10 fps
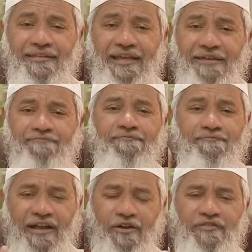in
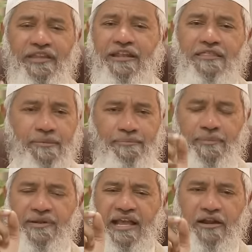one of the days. Some
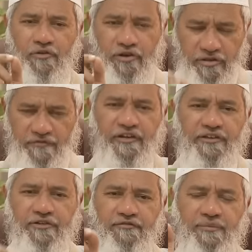people calculate on the
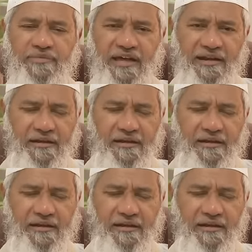first of Ramadan,